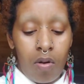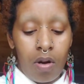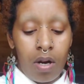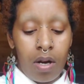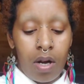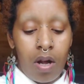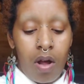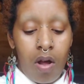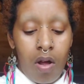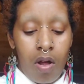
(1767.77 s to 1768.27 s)

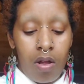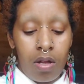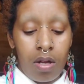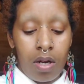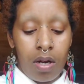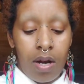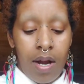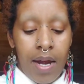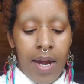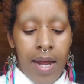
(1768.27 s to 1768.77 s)
or call
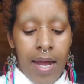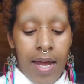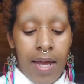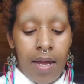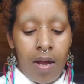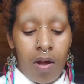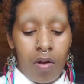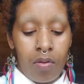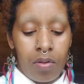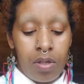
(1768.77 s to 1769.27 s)
her at
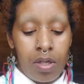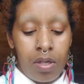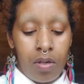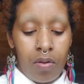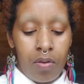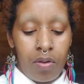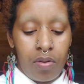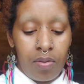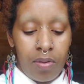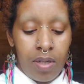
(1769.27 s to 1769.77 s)

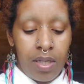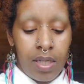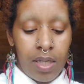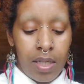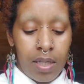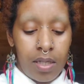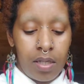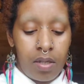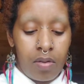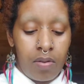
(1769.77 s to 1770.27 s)

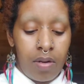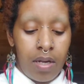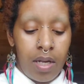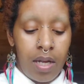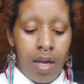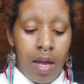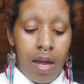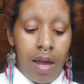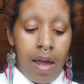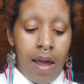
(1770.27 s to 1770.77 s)

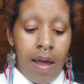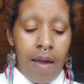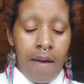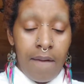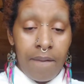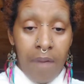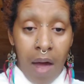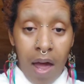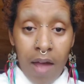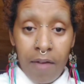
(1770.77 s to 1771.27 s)

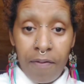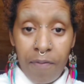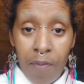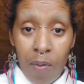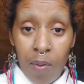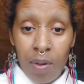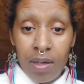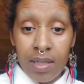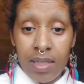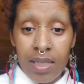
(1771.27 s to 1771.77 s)

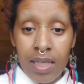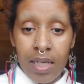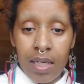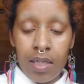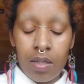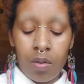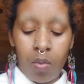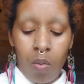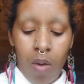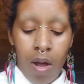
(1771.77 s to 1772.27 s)

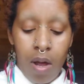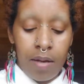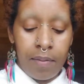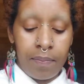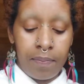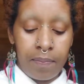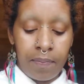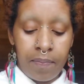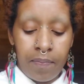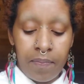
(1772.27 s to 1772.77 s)

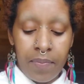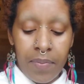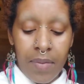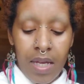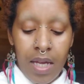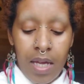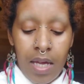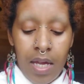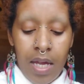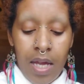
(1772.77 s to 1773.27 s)

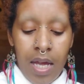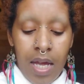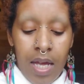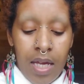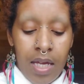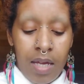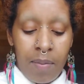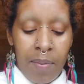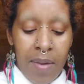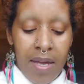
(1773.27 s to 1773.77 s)
802-363-5461.
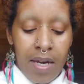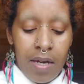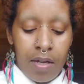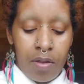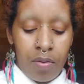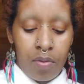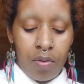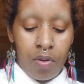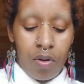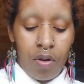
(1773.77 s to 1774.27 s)

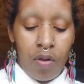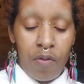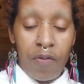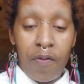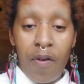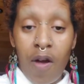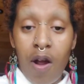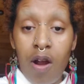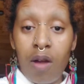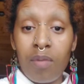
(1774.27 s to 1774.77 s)
Incubated through New
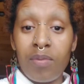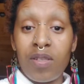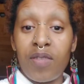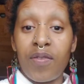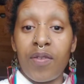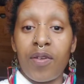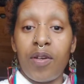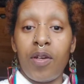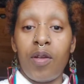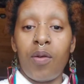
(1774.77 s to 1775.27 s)

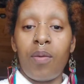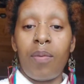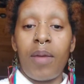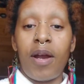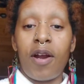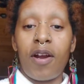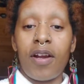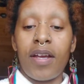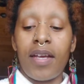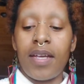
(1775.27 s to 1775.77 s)
Farms for New
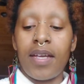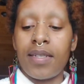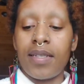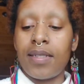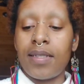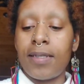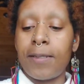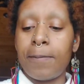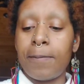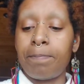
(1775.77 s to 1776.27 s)

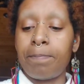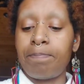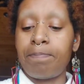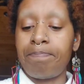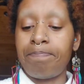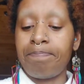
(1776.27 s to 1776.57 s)
Americans.